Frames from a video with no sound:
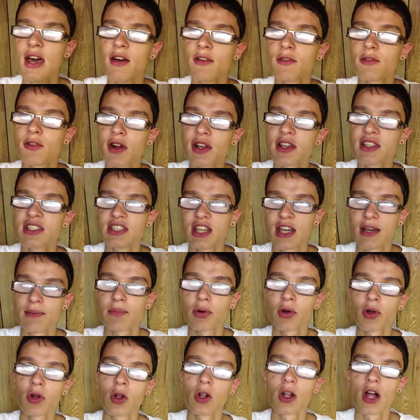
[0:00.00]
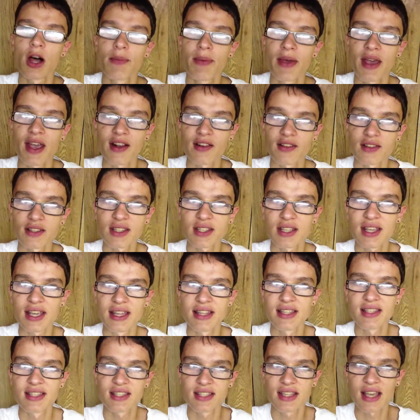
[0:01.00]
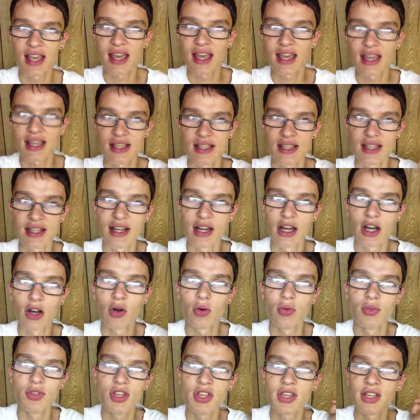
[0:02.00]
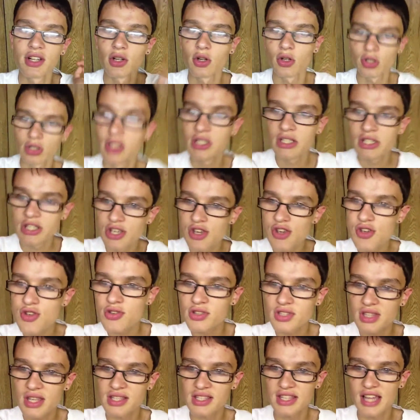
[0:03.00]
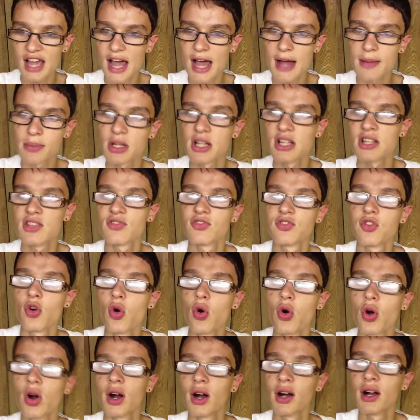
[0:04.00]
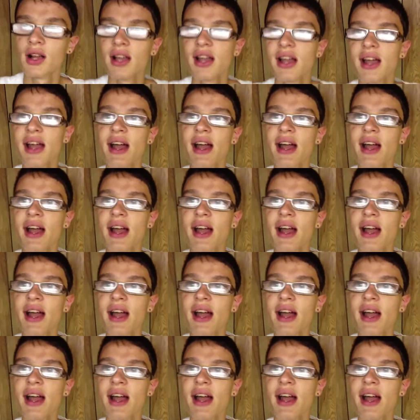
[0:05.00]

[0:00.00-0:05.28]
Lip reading: For example, a parent can say, you can only use this tablet for